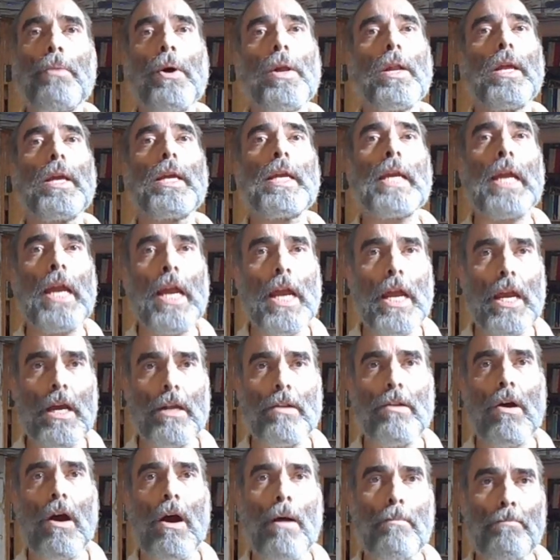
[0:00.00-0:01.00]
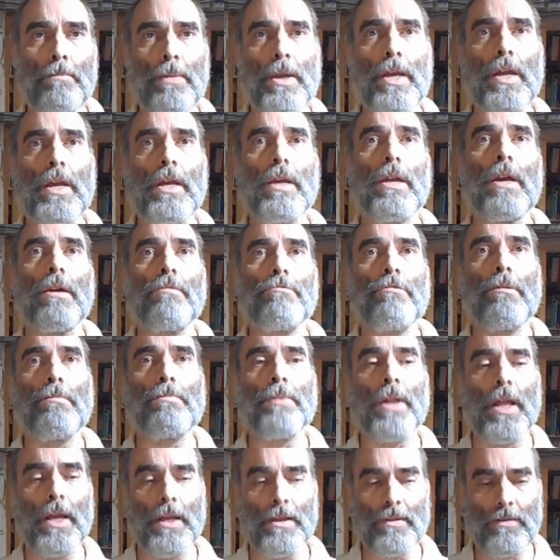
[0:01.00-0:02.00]
but it cannot be
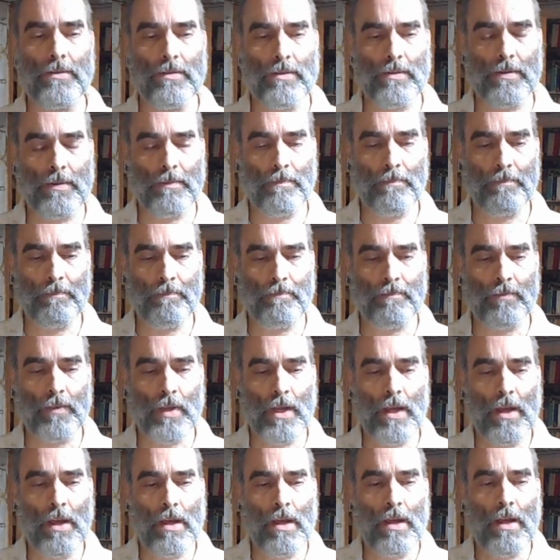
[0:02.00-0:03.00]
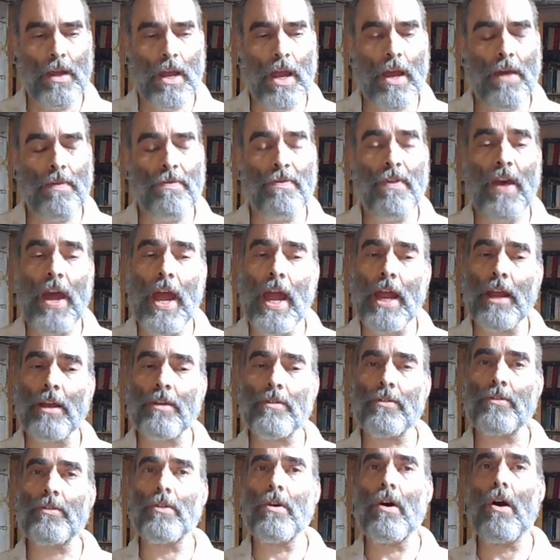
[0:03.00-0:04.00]
replaced. And
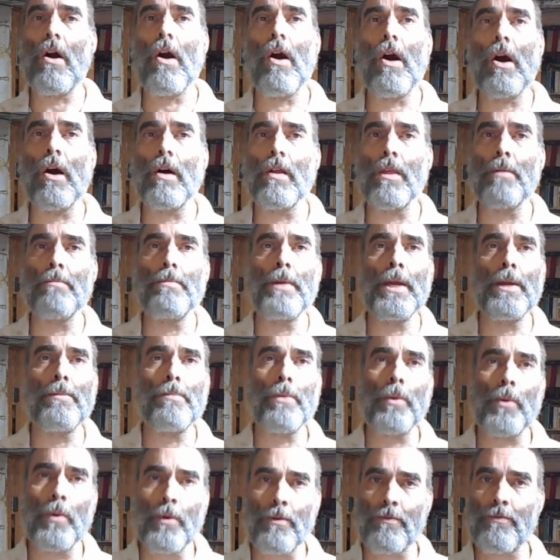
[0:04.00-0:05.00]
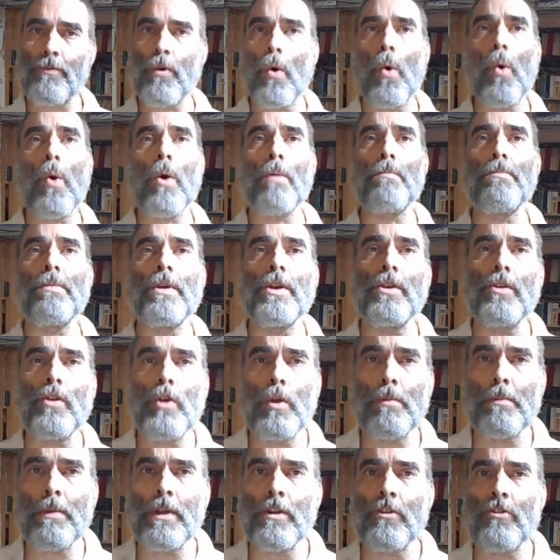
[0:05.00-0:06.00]
thanks to all the people who formed the
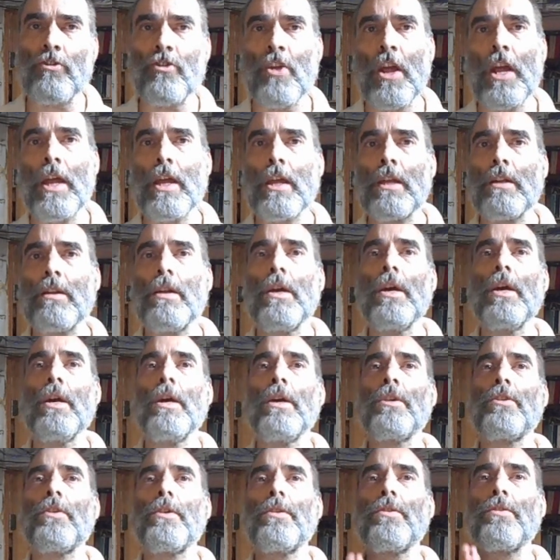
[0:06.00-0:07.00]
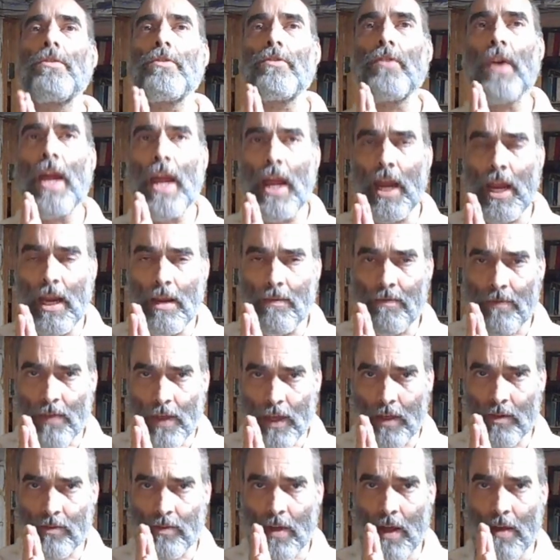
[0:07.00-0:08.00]
human chain to save
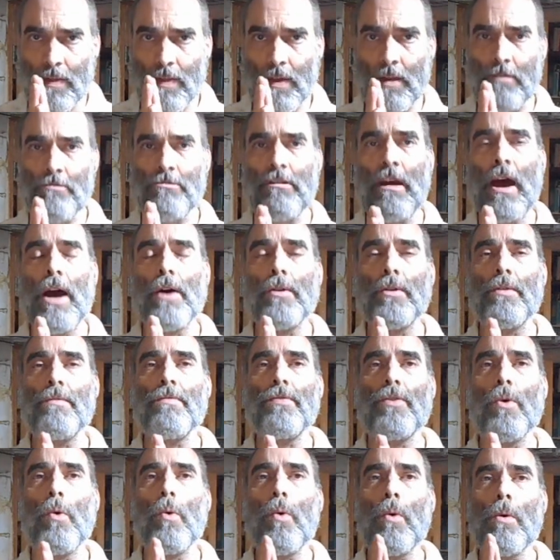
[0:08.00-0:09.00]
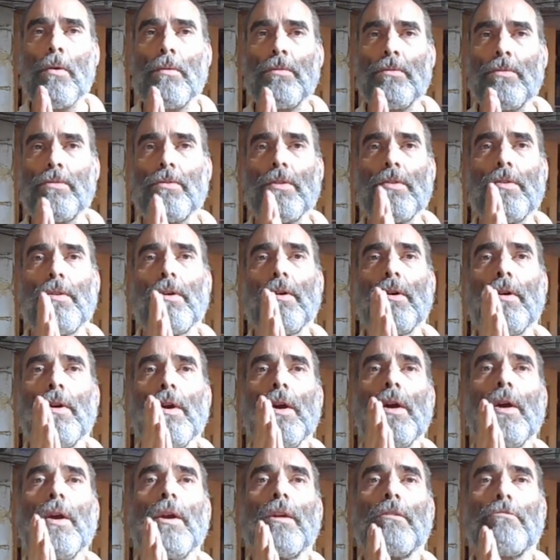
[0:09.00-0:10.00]
things like the crown of thorns and the
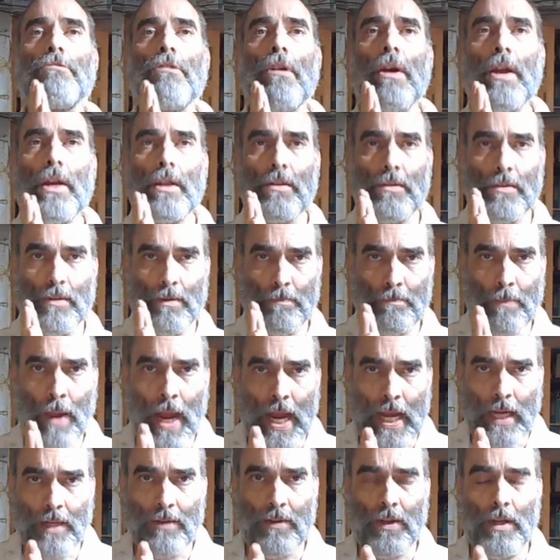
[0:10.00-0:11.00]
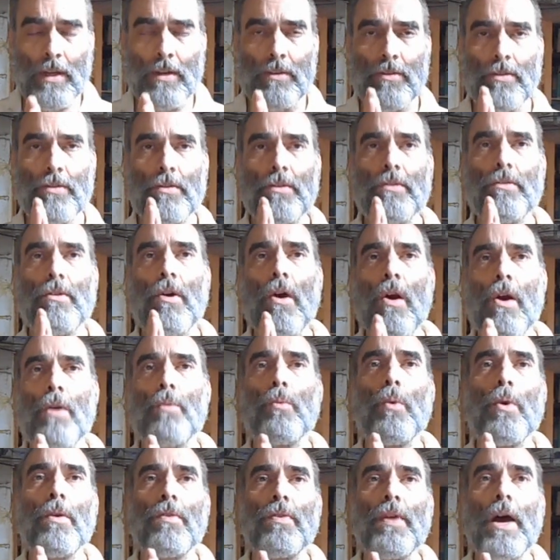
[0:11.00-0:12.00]
great paintings and
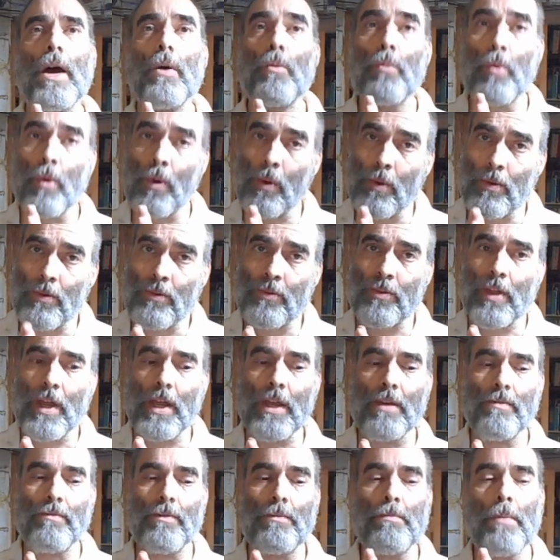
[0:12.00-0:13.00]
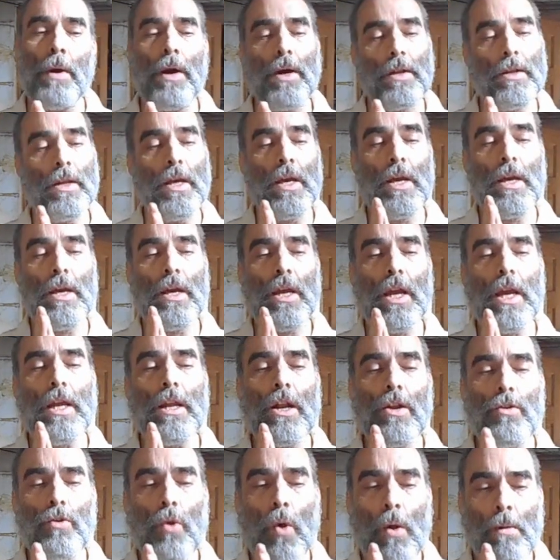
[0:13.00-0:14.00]
artwork that were saved, but an
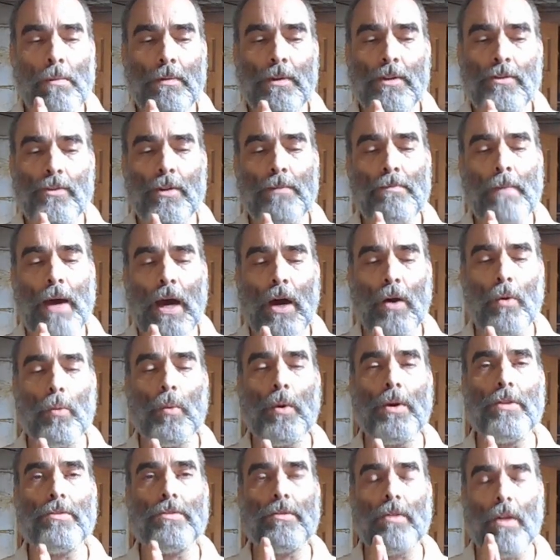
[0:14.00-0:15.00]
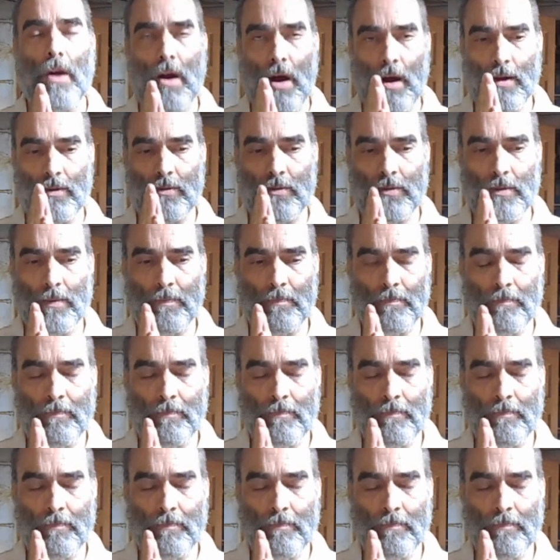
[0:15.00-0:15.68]
enormous amount was lost.